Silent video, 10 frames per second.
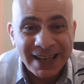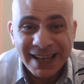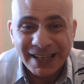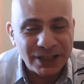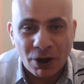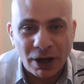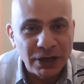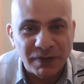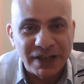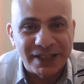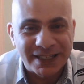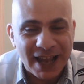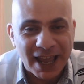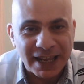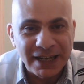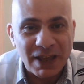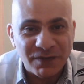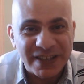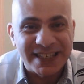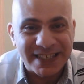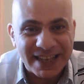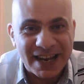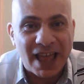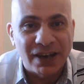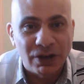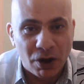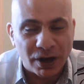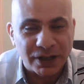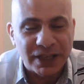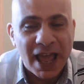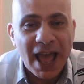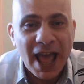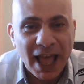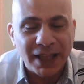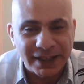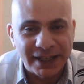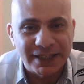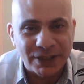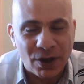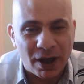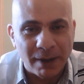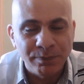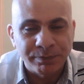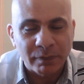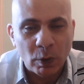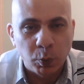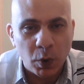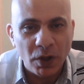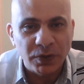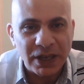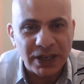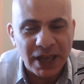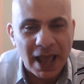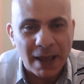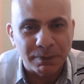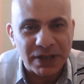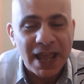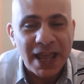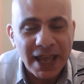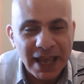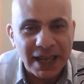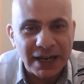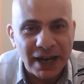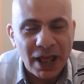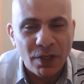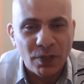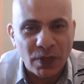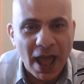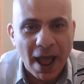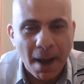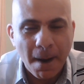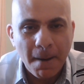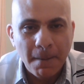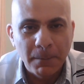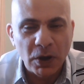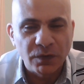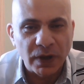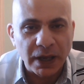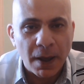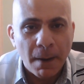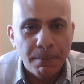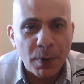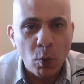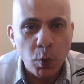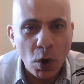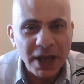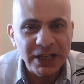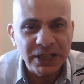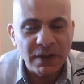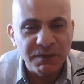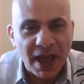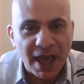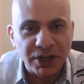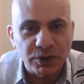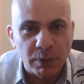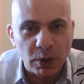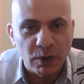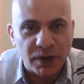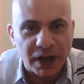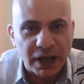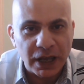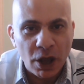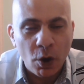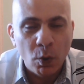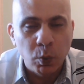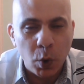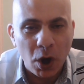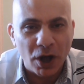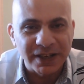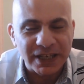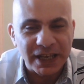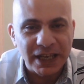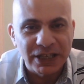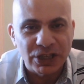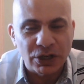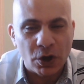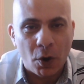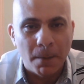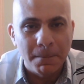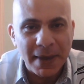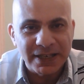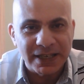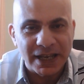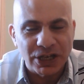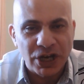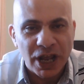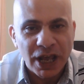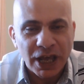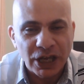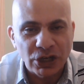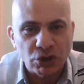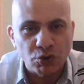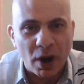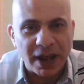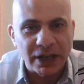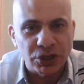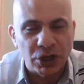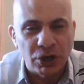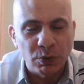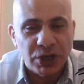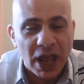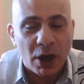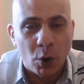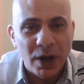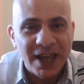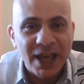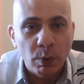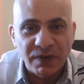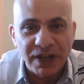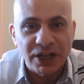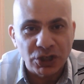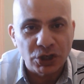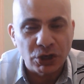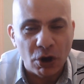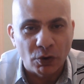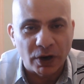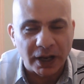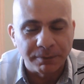it's kind of insane if it's still unlocked at this time. What they kept in that movie. But what is the Flash movie? What is the core message it's trying to tell within its story?